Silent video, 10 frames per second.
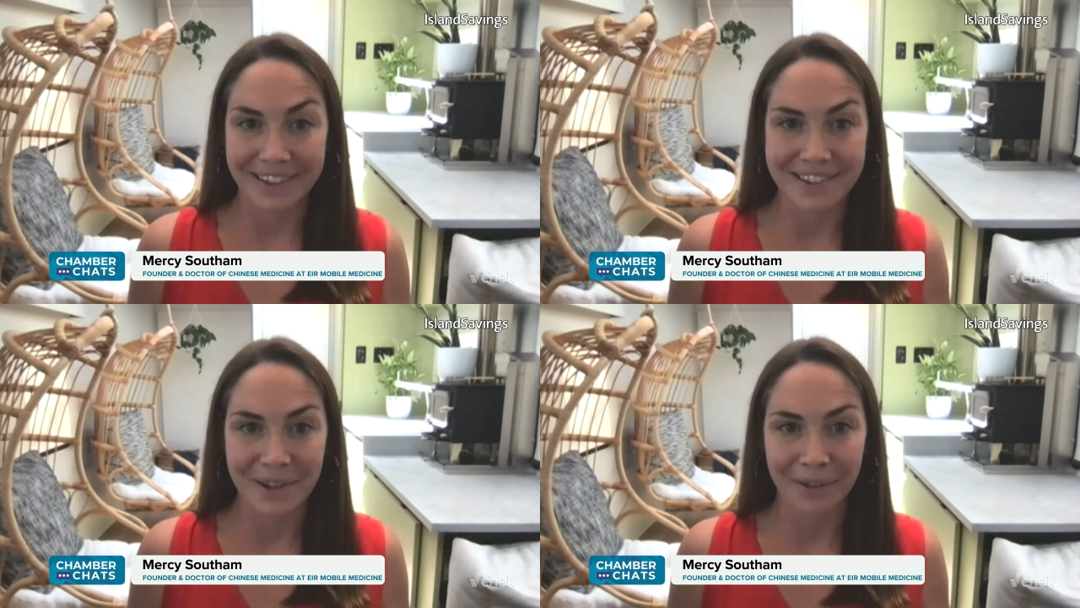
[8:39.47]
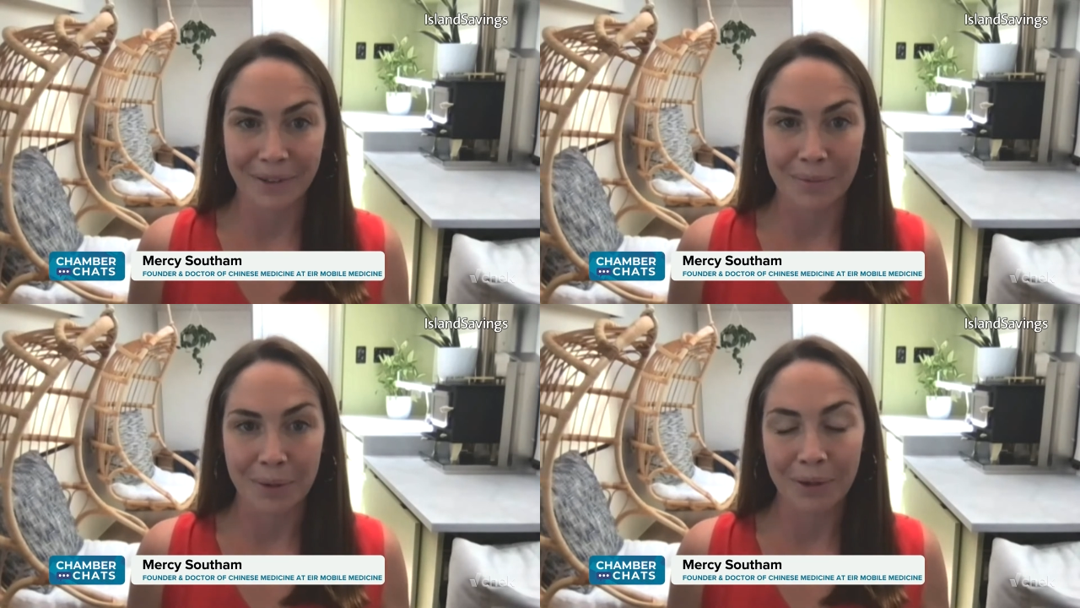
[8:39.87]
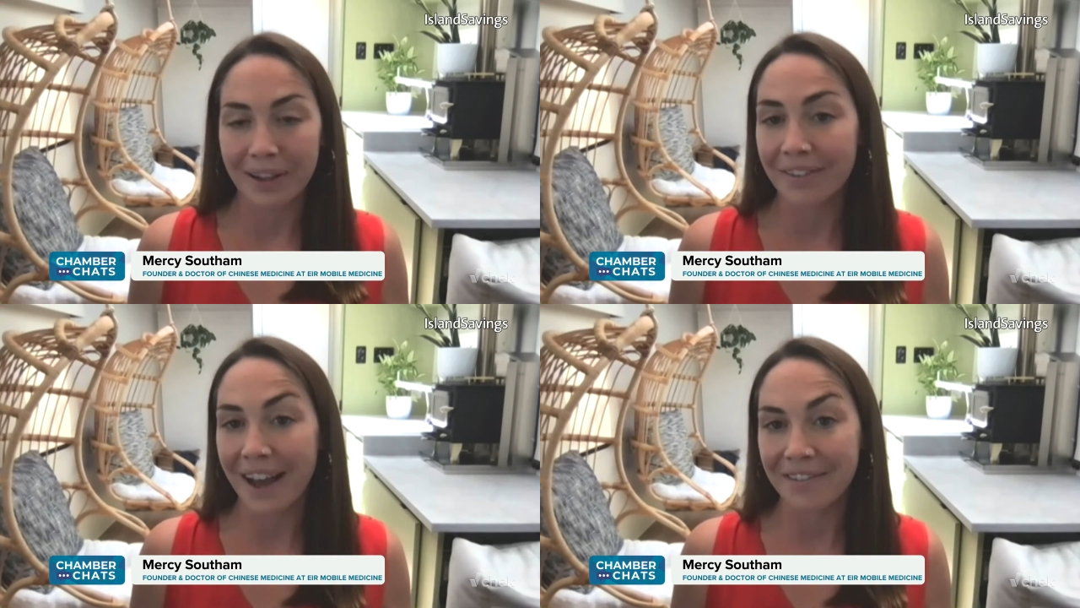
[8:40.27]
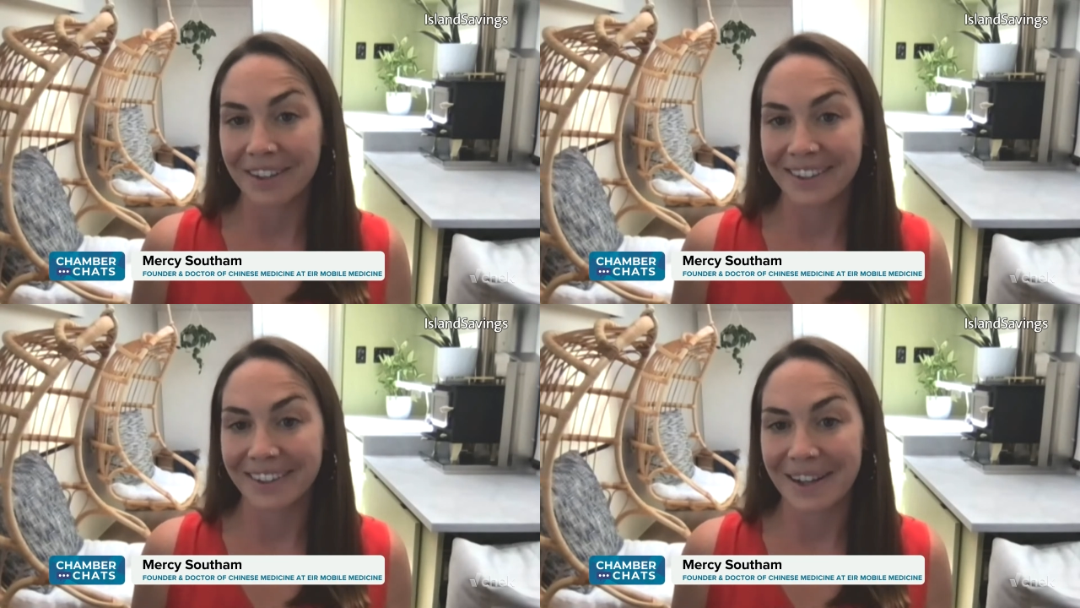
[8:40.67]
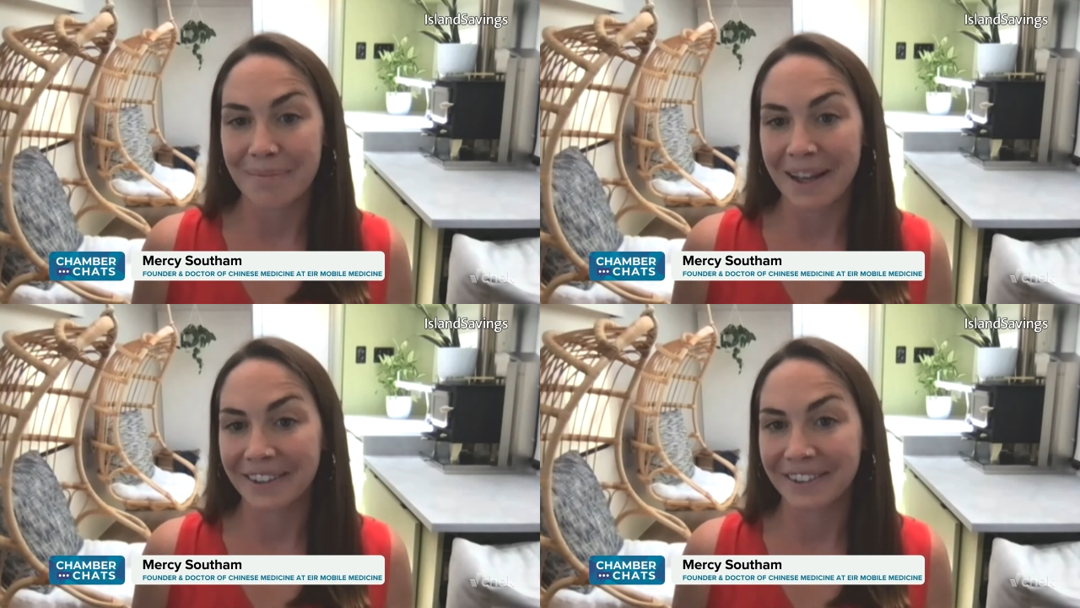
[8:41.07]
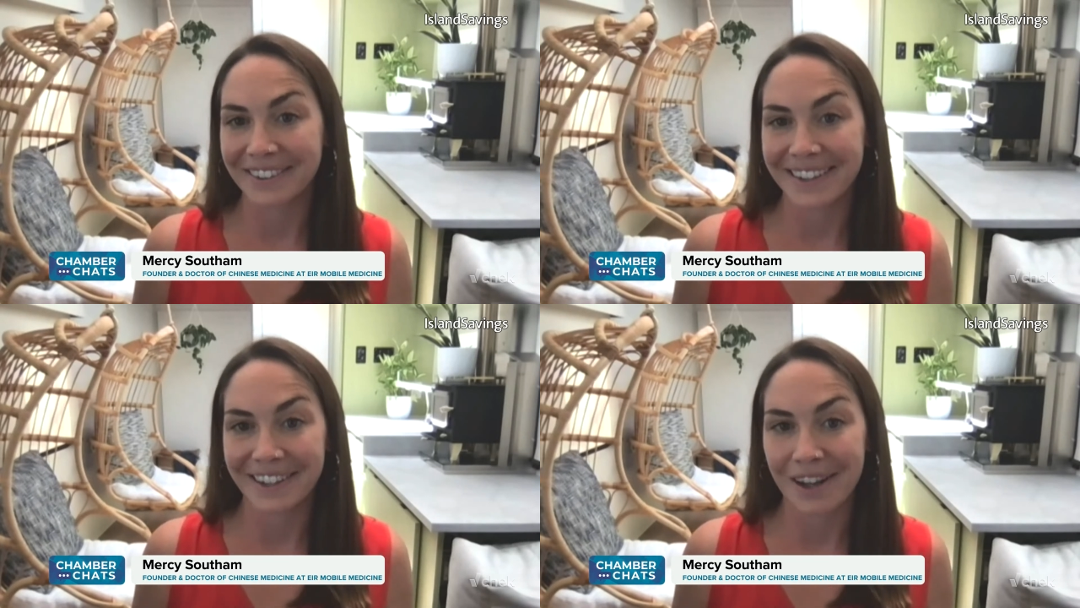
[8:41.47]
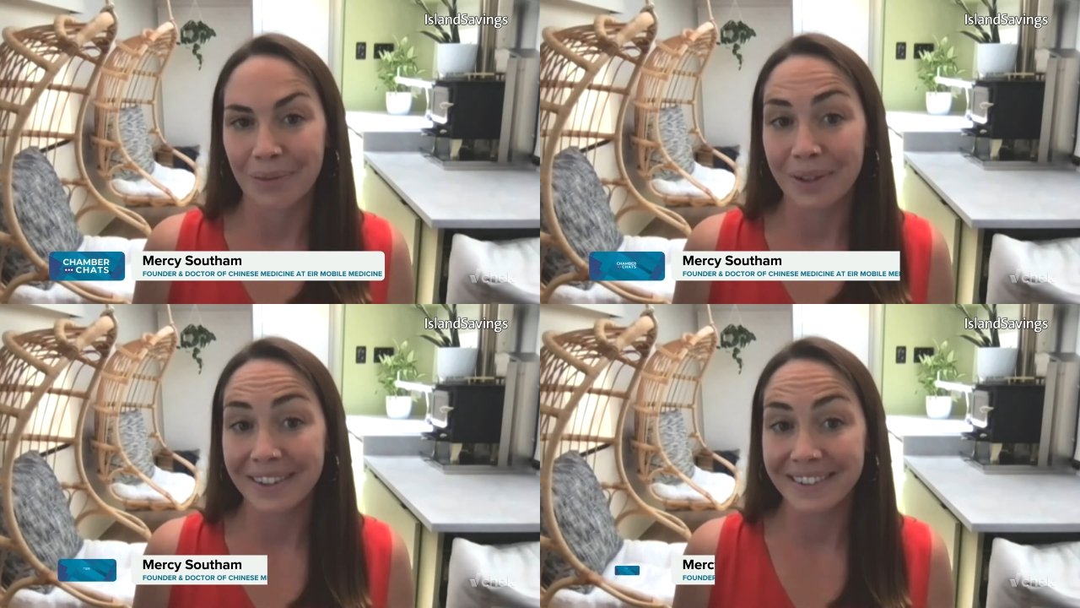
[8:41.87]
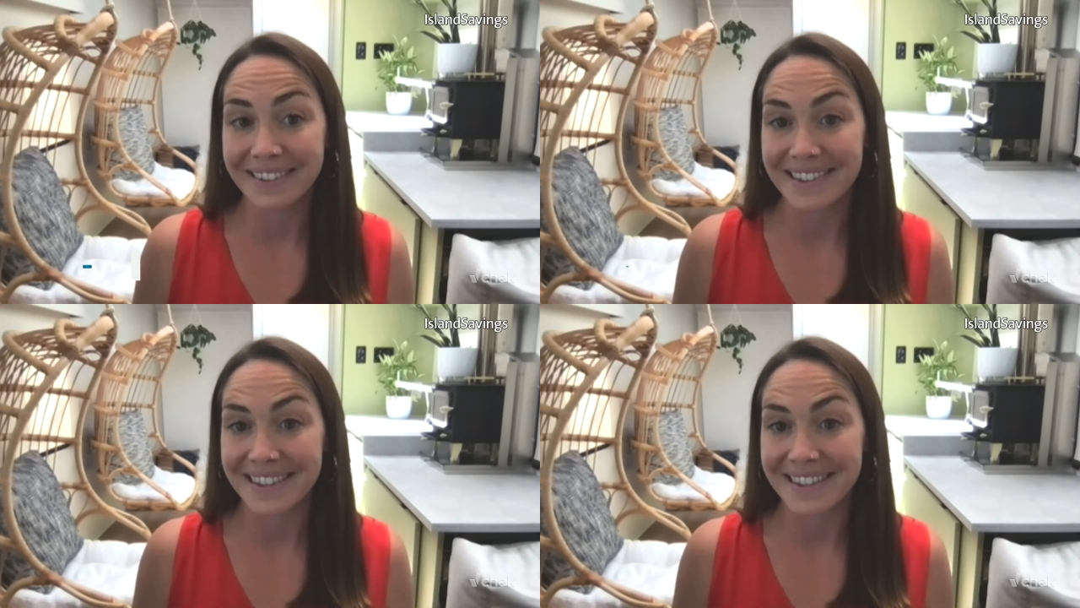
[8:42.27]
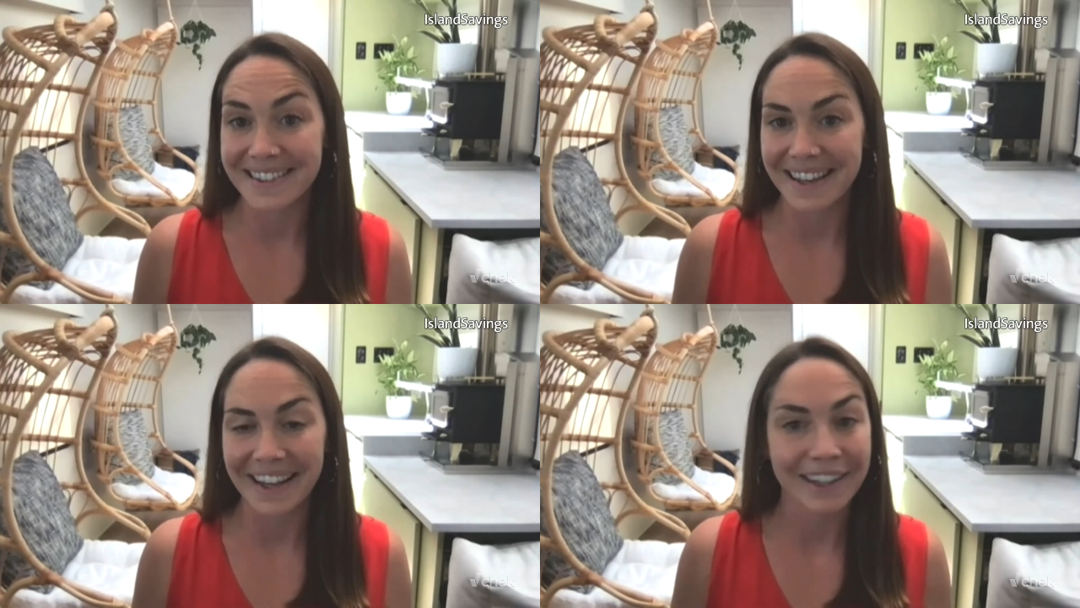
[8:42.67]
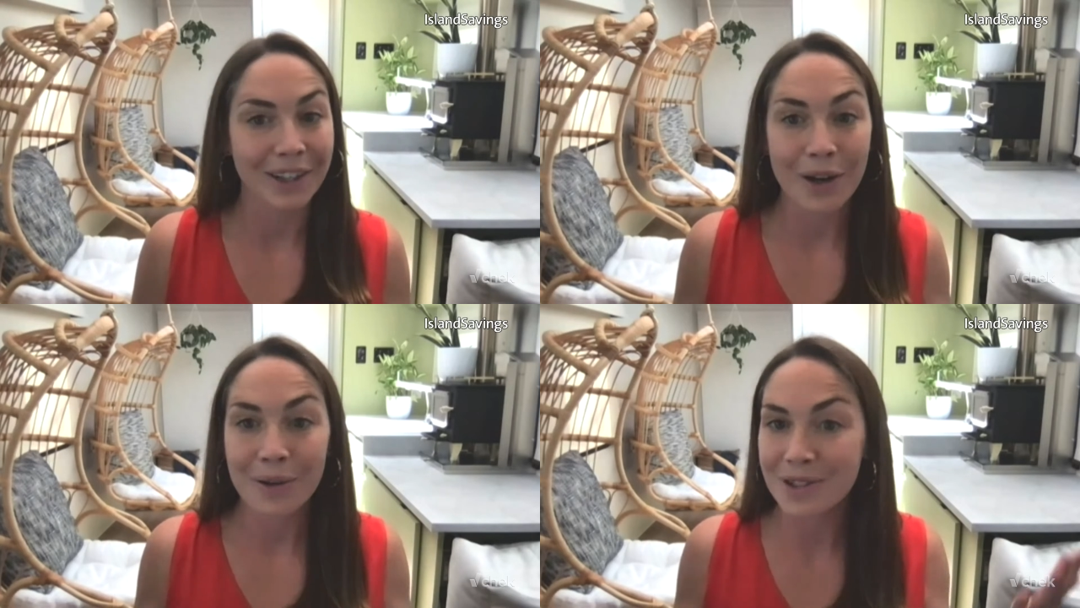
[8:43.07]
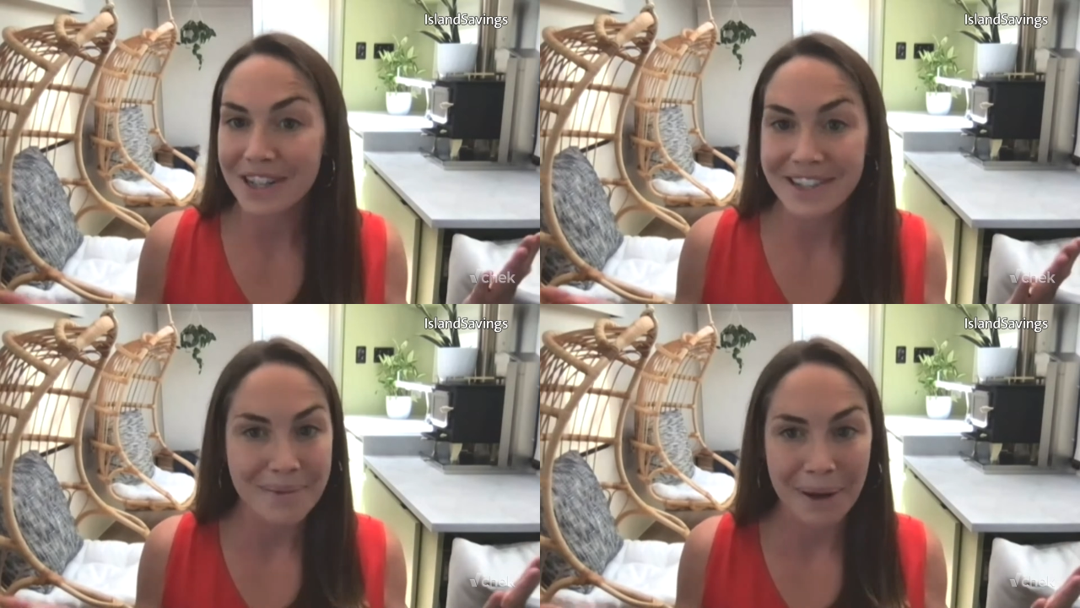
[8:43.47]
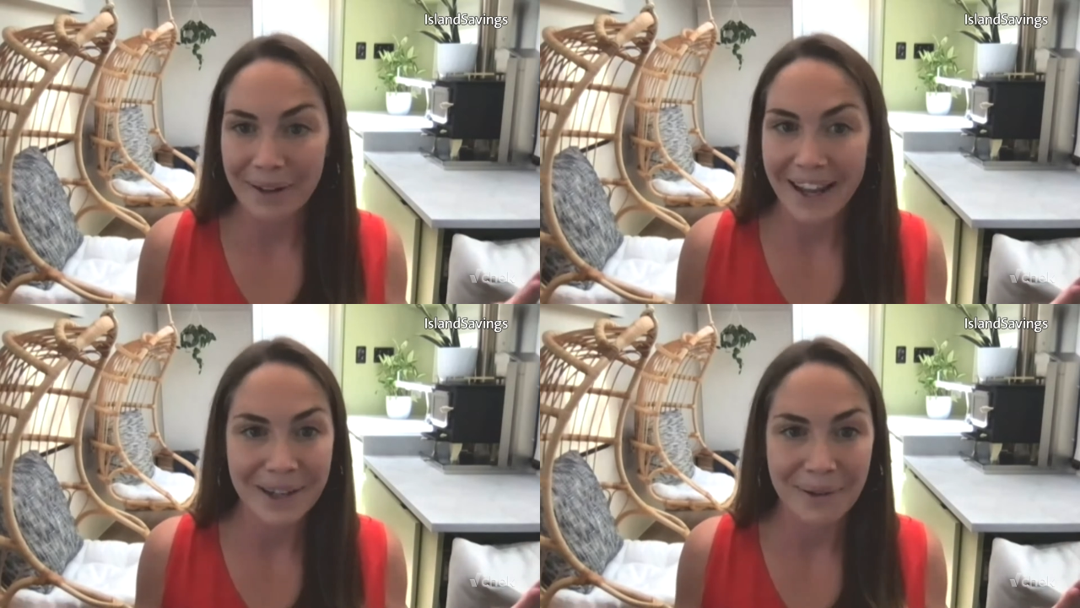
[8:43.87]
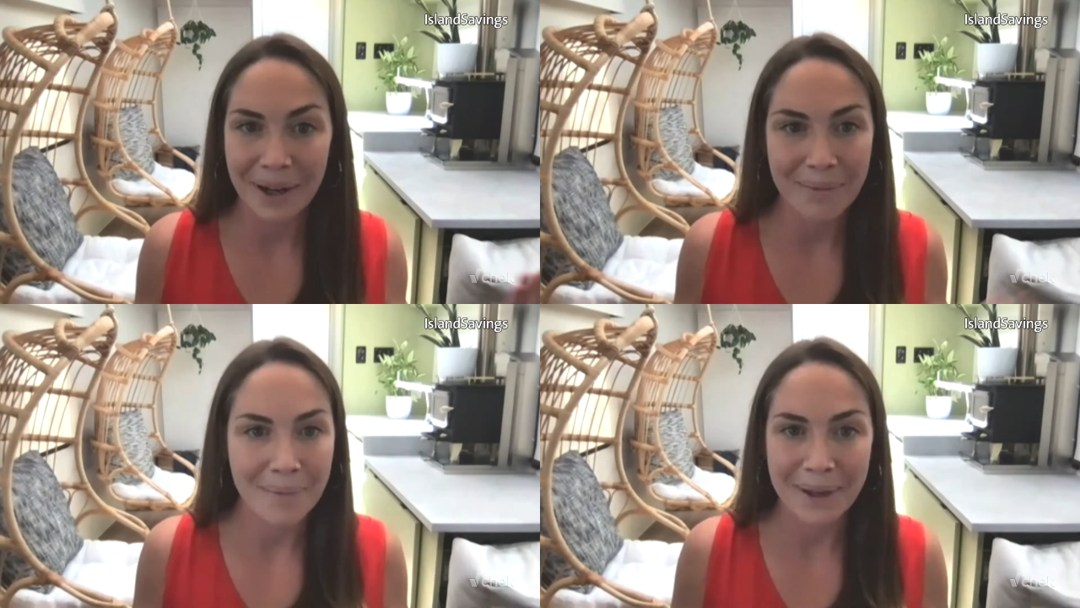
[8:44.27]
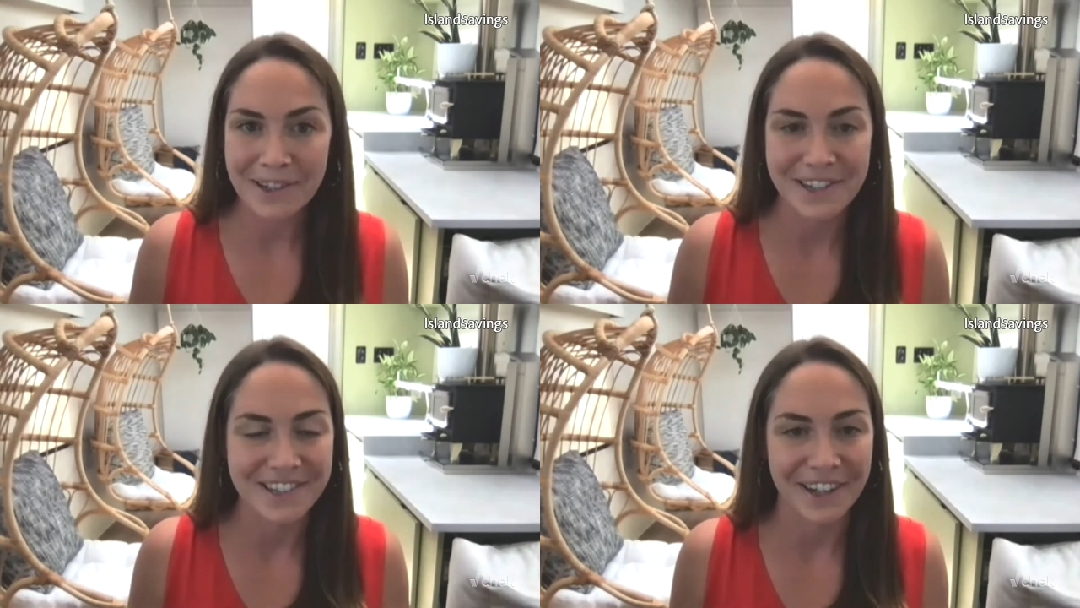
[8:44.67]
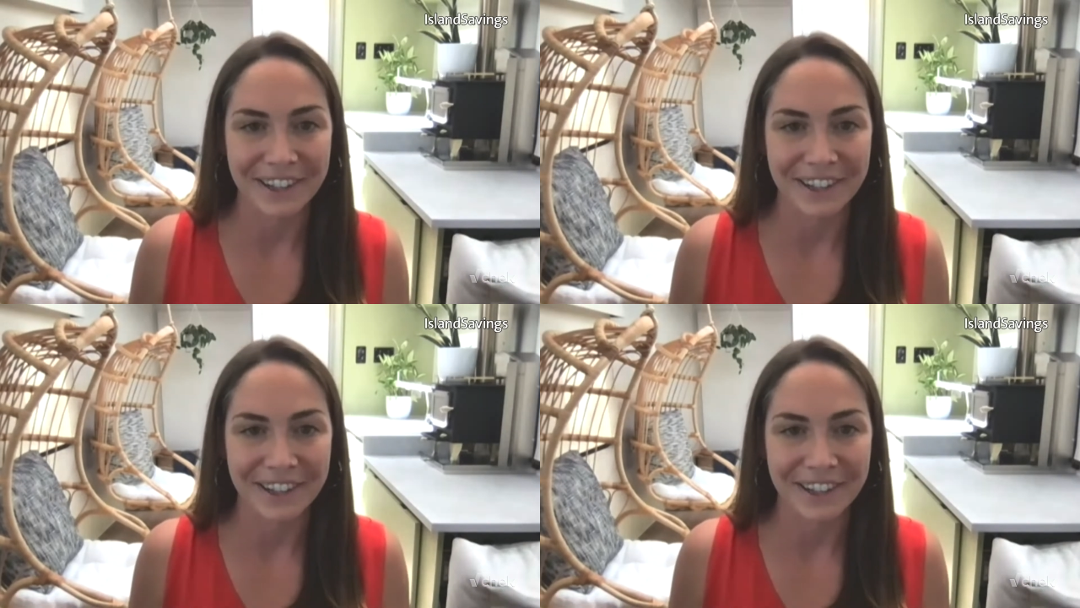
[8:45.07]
So the beauty of having a medical clinic on wheels is I can go just about anywhere my patients are.